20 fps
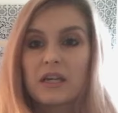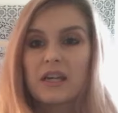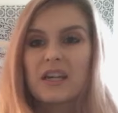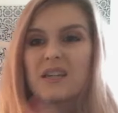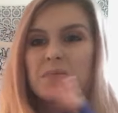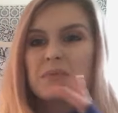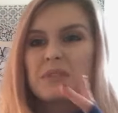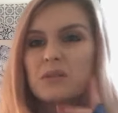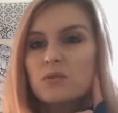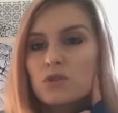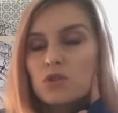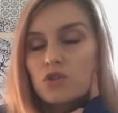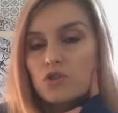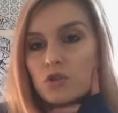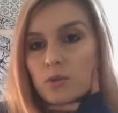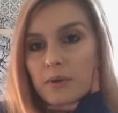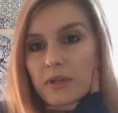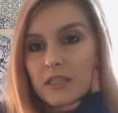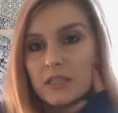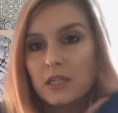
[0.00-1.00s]
Again, I'm still not
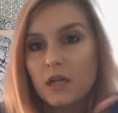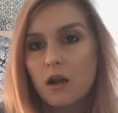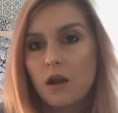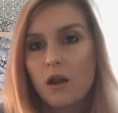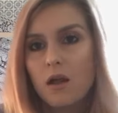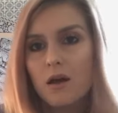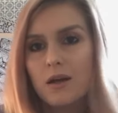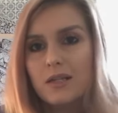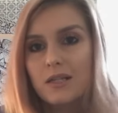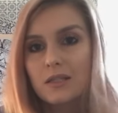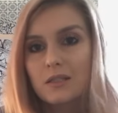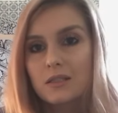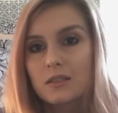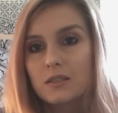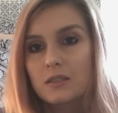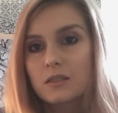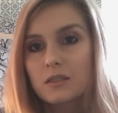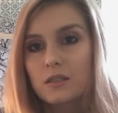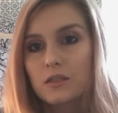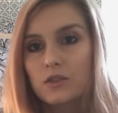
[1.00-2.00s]
sure about this light
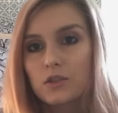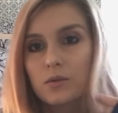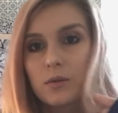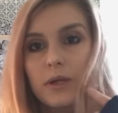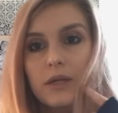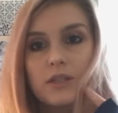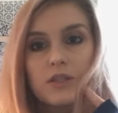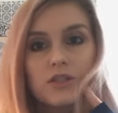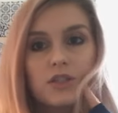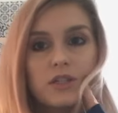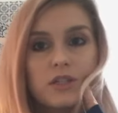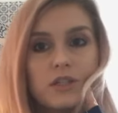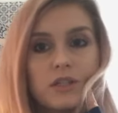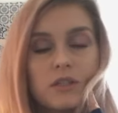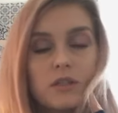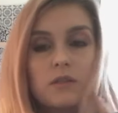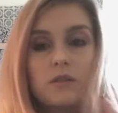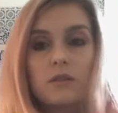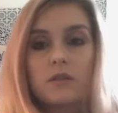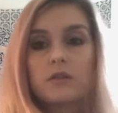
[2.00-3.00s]

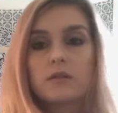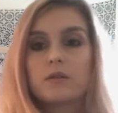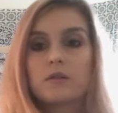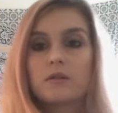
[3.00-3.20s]
situation.